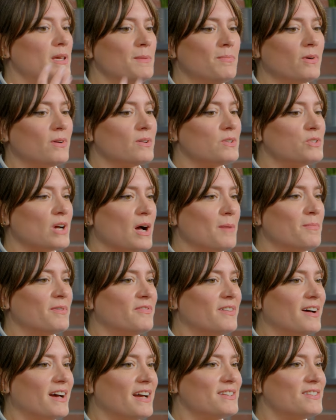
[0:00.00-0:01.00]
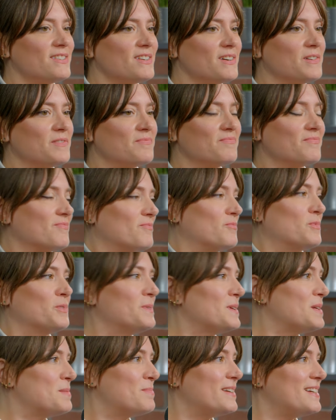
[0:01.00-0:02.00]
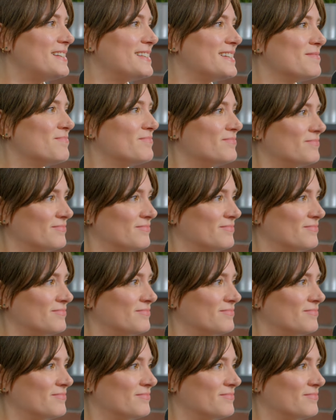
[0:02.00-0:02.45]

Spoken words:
people on Shopify. So we're really pleased.